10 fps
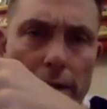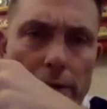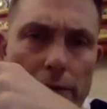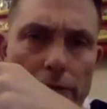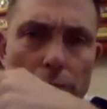
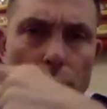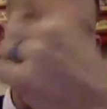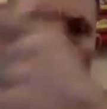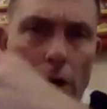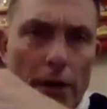is
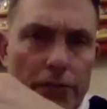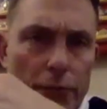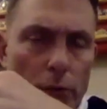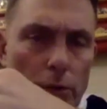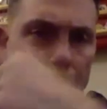one loss
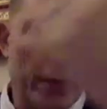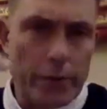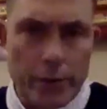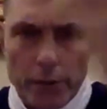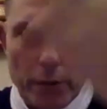or
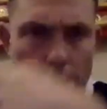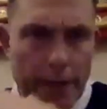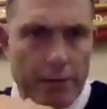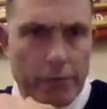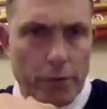penalty or
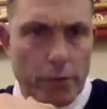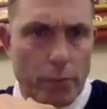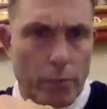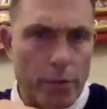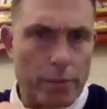whatever,
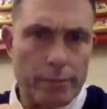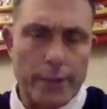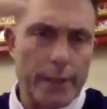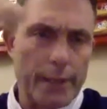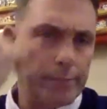or
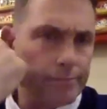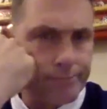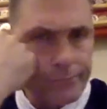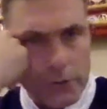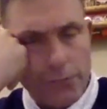
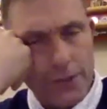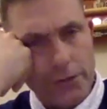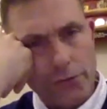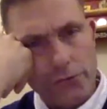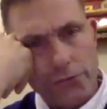
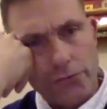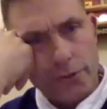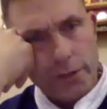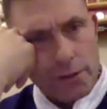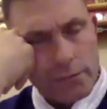failures you
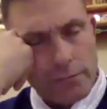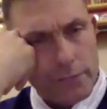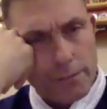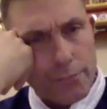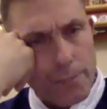see
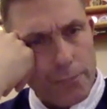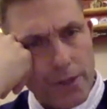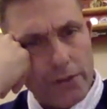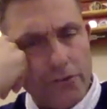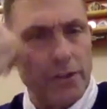in
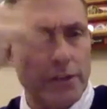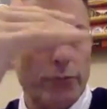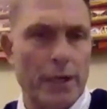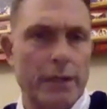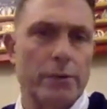preparation that
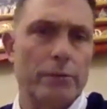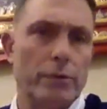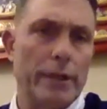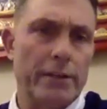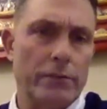directly
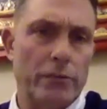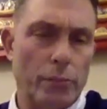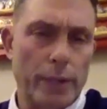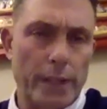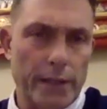relate to the
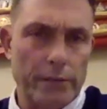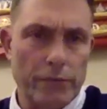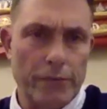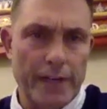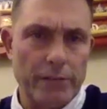weekend's
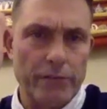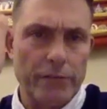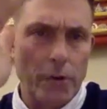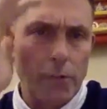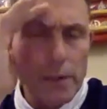events.
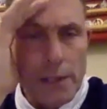So,